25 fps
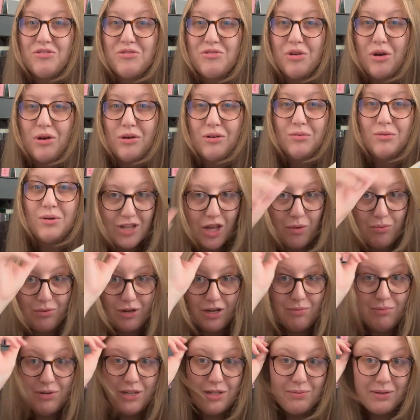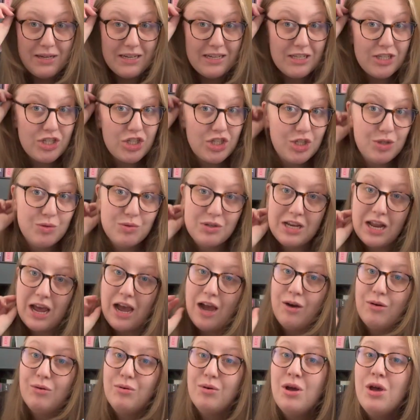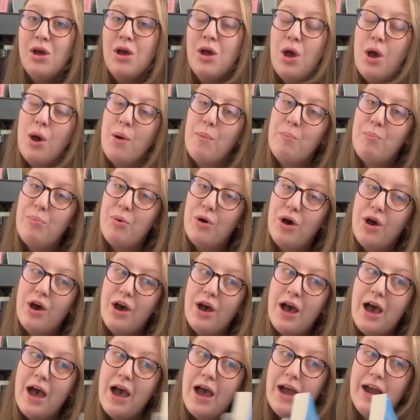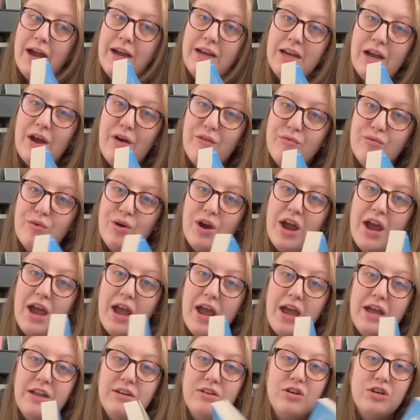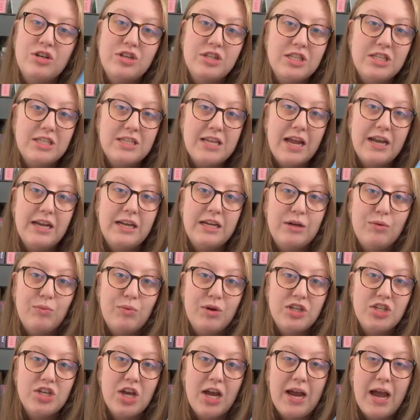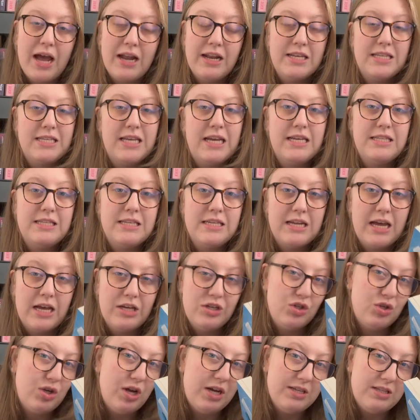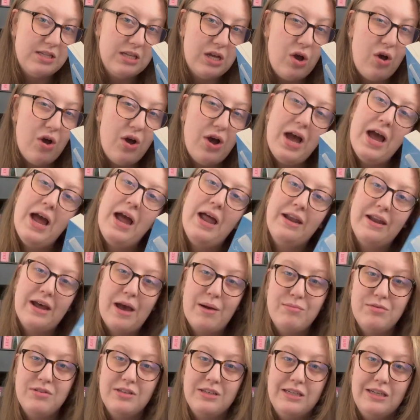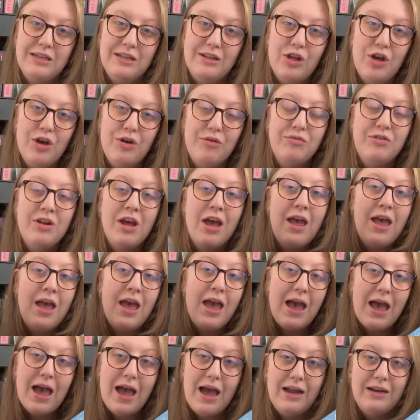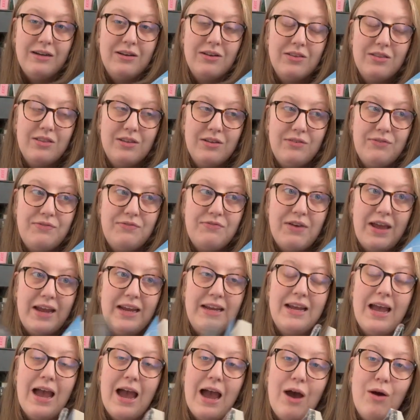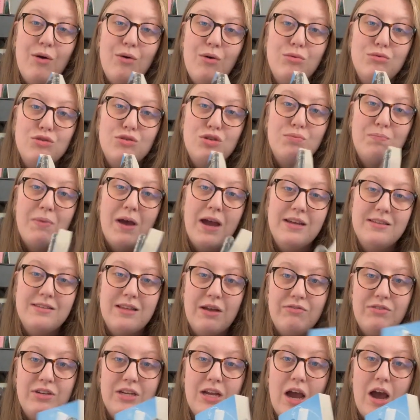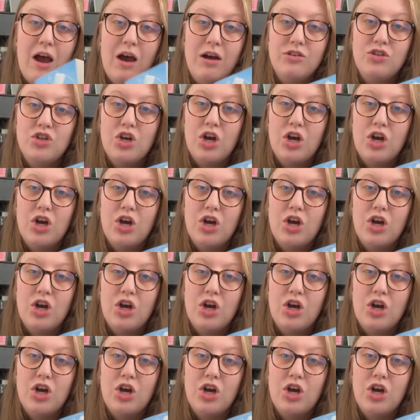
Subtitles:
so I'm gonna be speaking to you now. But I have read Unsteady, which I annotated as you guys saw and absolutely loved, and The Fake Out by Stephanie Archer.